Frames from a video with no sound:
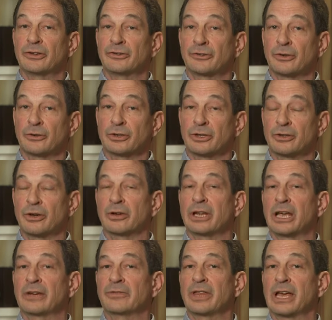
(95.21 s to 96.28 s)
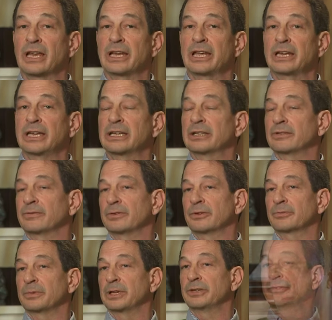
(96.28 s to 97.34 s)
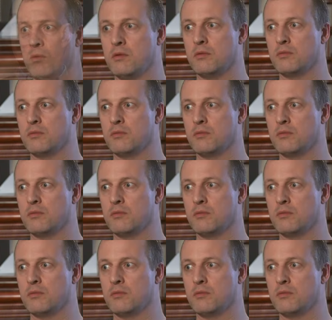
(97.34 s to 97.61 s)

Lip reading: So you don't have that headache at the first place.